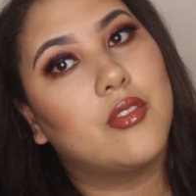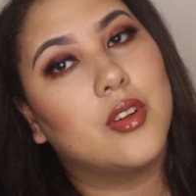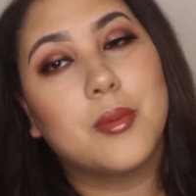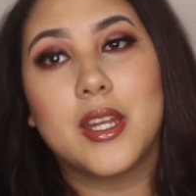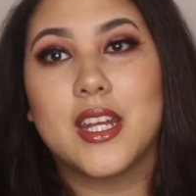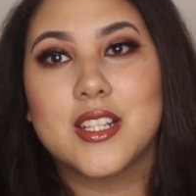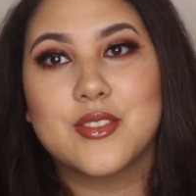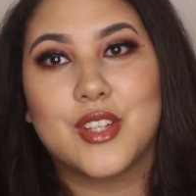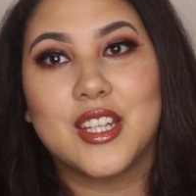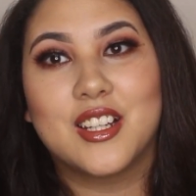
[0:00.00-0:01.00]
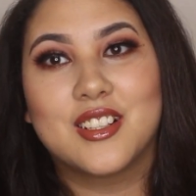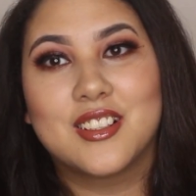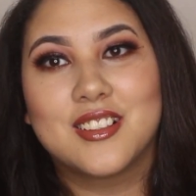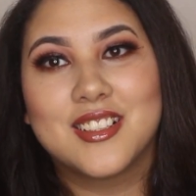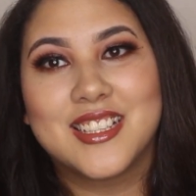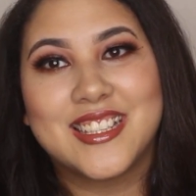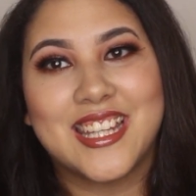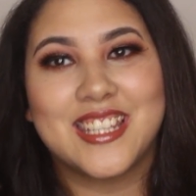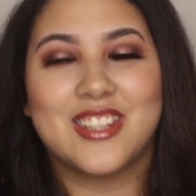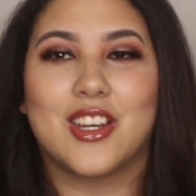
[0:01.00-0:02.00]
for my next video.
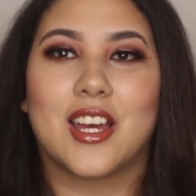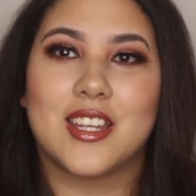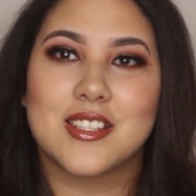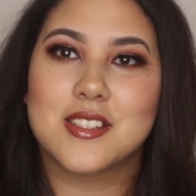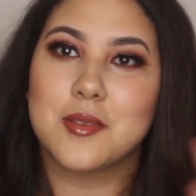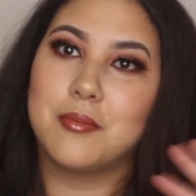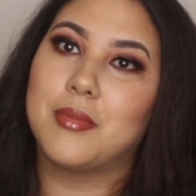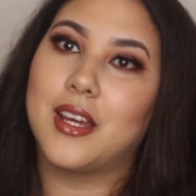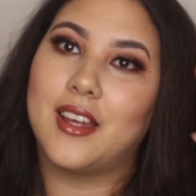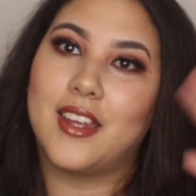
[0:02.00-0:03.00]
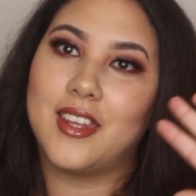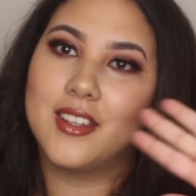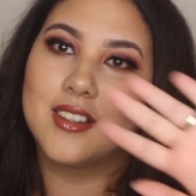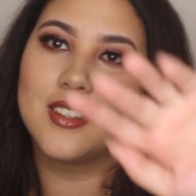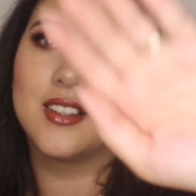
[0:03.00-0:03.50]
Thank you guys. Bye.